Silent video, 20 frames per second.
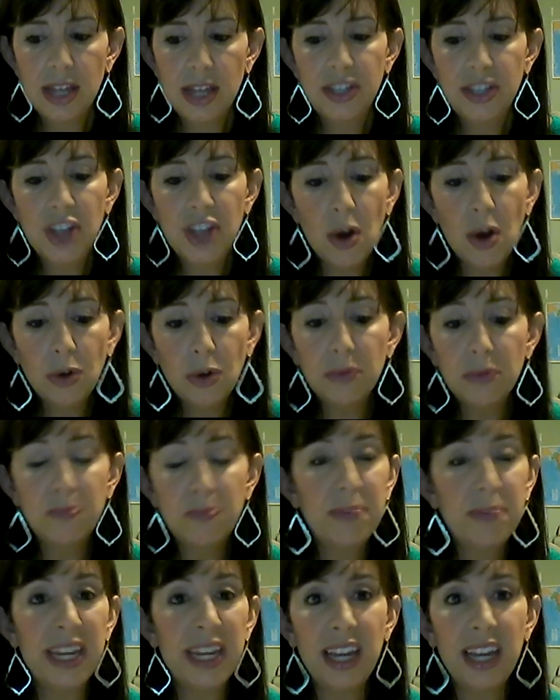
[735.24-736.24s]
Don't
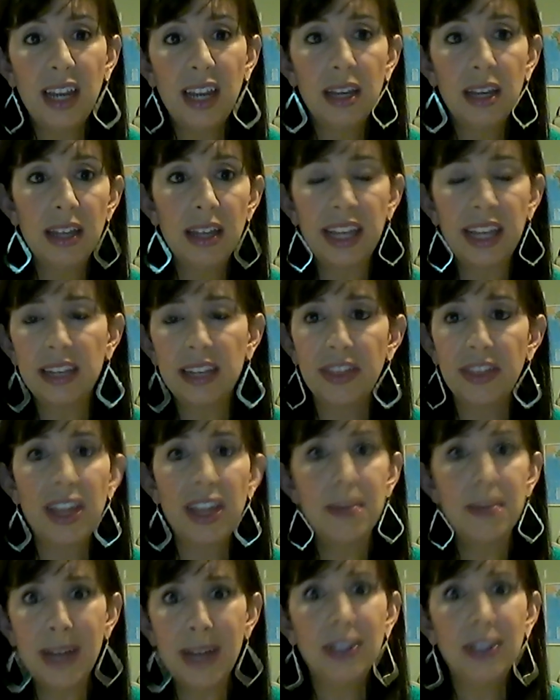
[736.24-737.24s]
be like, think
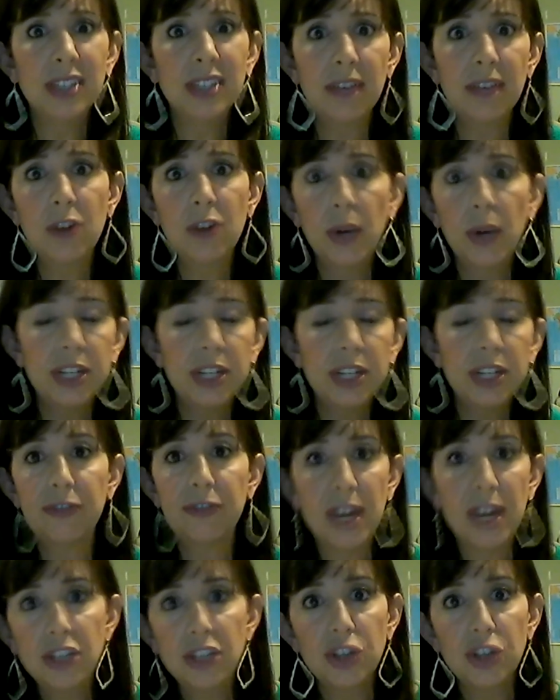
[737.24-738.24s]
about yourself going to the
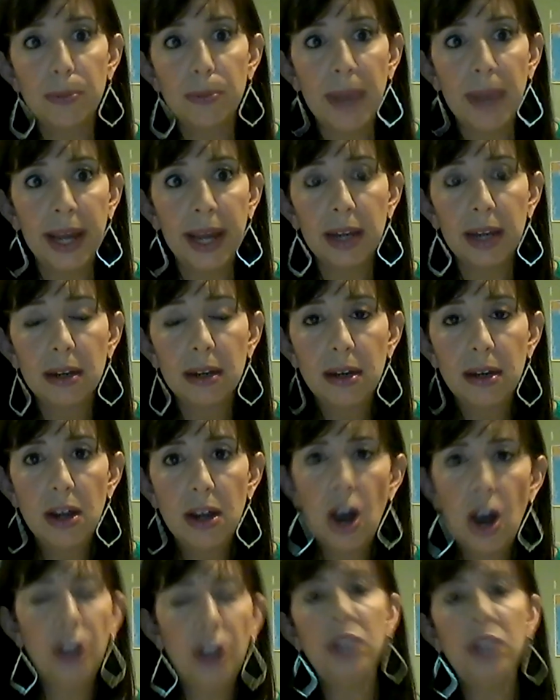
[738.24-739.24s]
friendship bank.
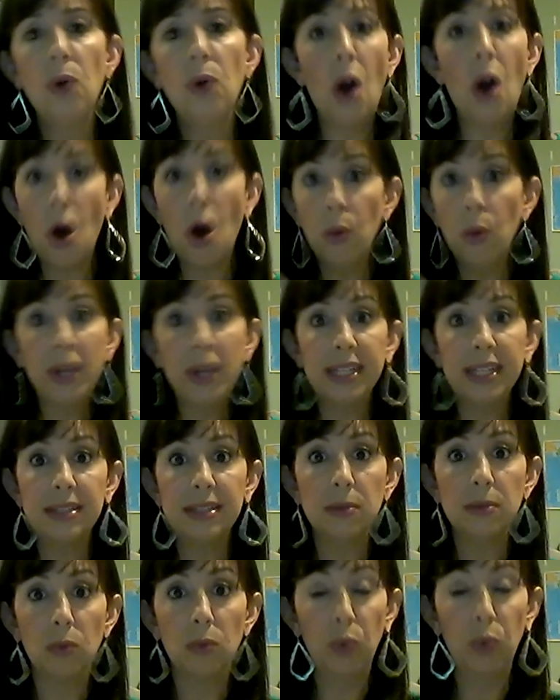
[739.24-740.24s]
Are you
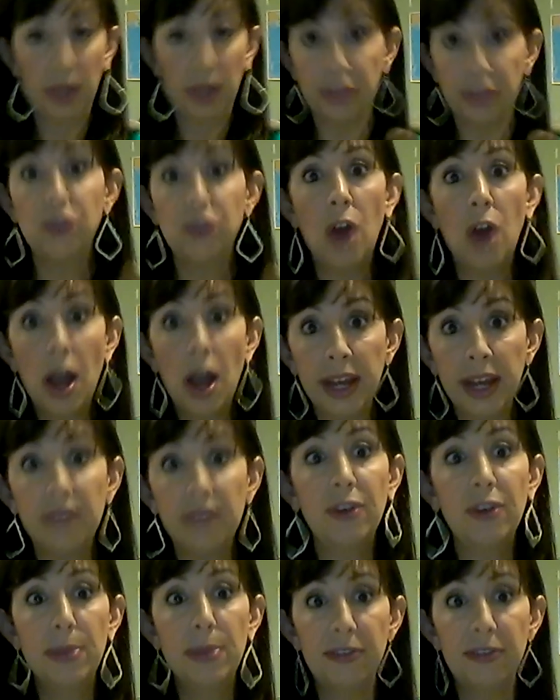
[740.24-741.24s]
always withdrawing
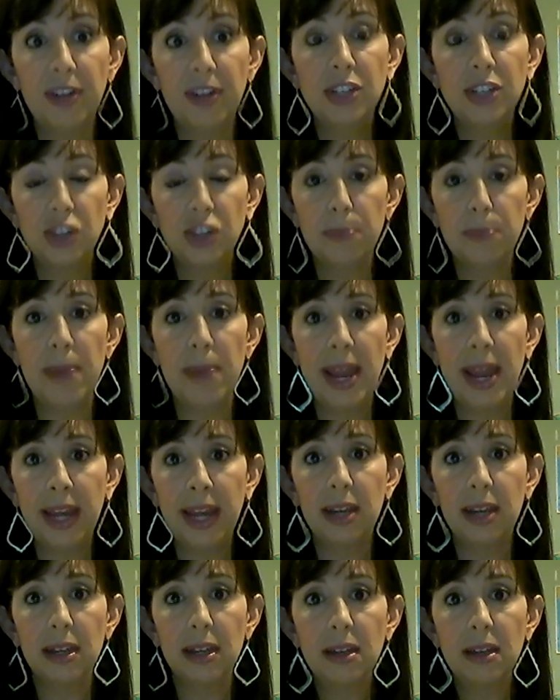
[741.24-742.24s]
from the friendship bank?
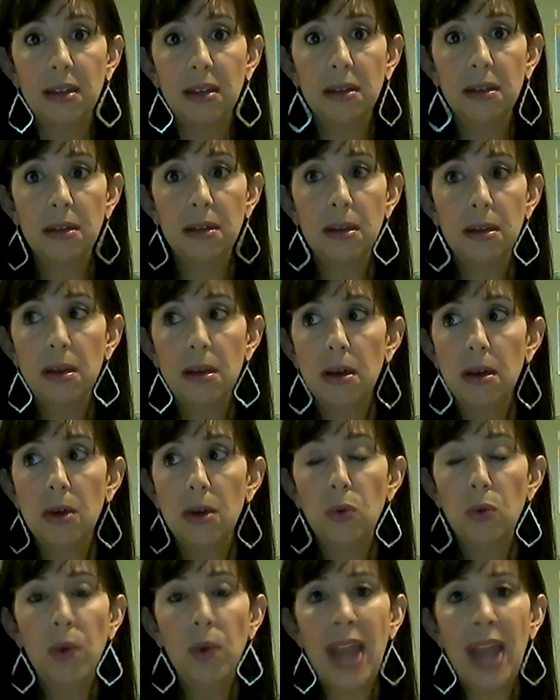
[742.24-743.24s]

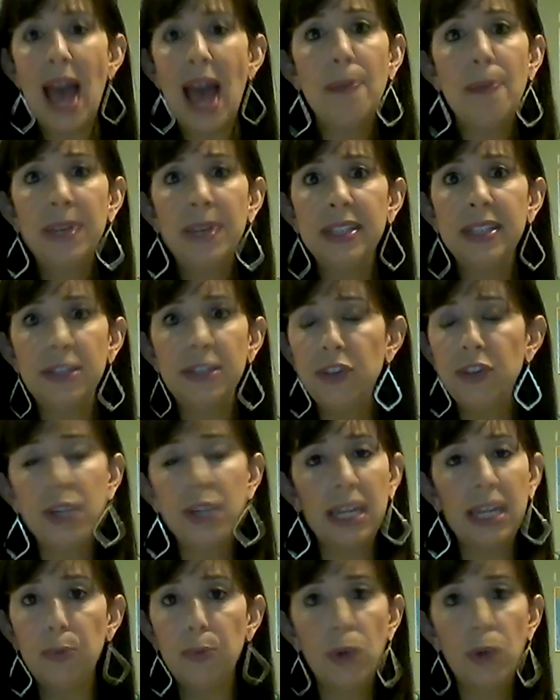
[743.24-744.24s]
What happens if you
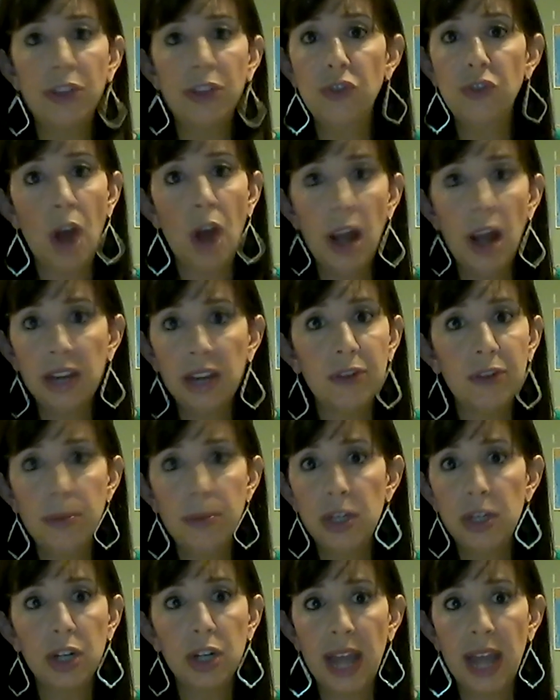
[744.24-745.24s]
keep withdrawing from
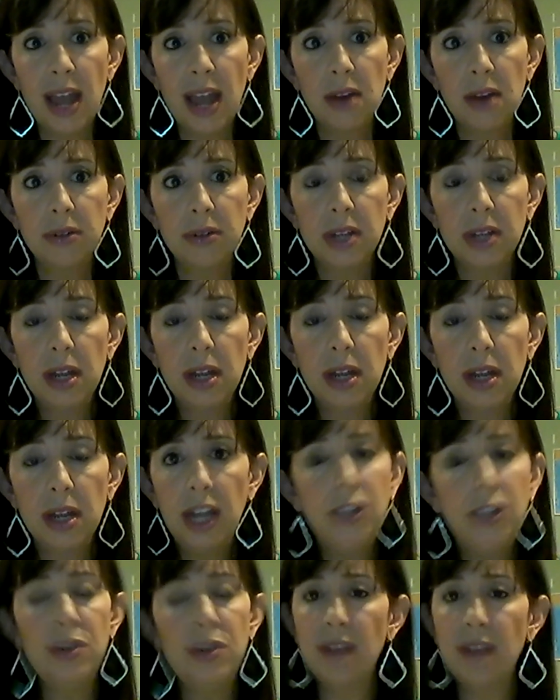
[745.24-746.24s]
your account and
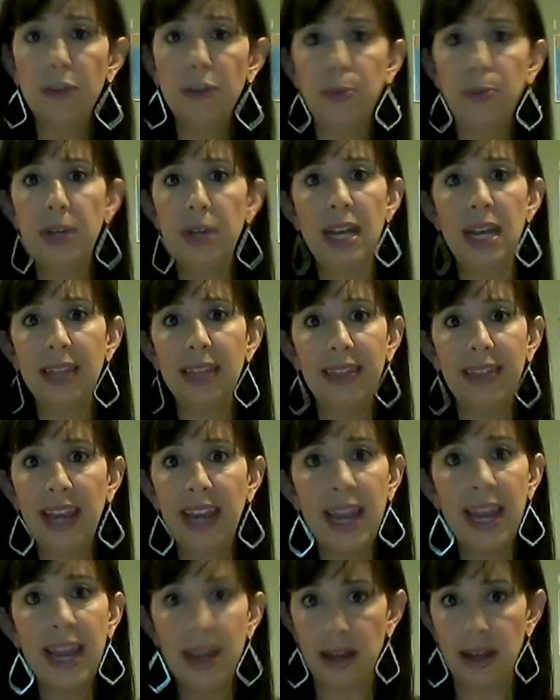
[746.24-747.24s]
you never put
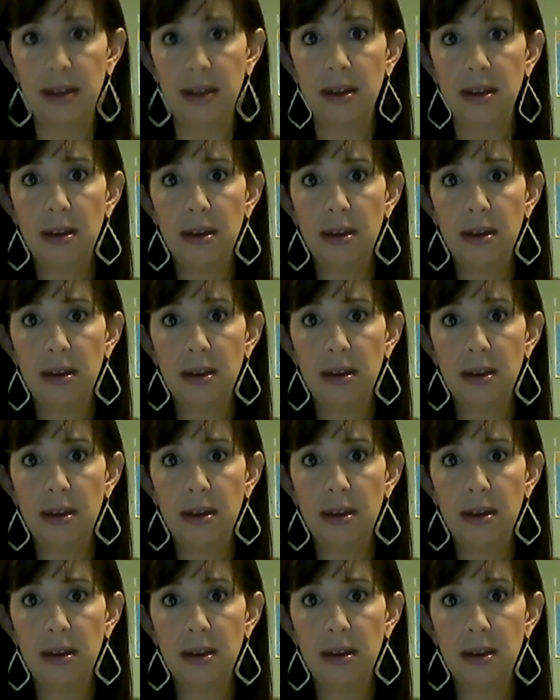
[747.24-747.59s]
anything in?